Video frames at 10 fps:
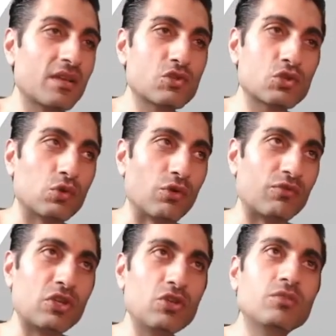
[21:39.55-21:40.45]
sort of
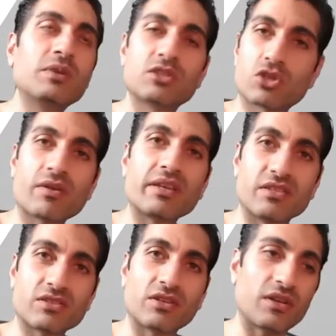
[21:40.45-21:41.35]
human
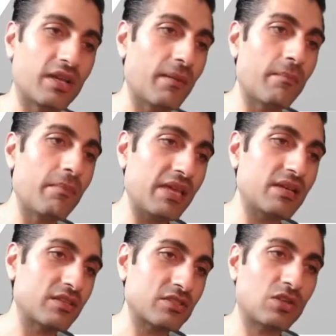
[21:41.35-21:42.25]
traits are that
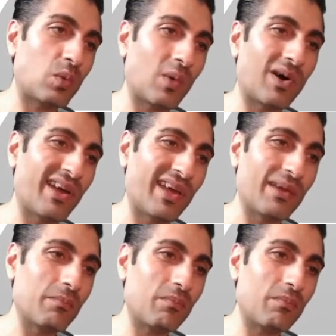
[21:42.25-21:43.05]
make us quite